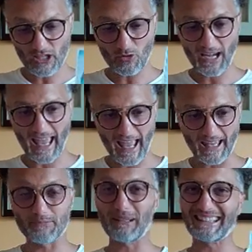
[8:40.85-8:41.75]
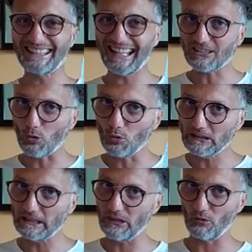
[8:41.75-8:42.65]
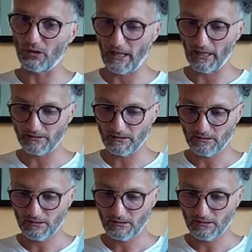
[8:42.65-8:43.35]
your head, but not only your head,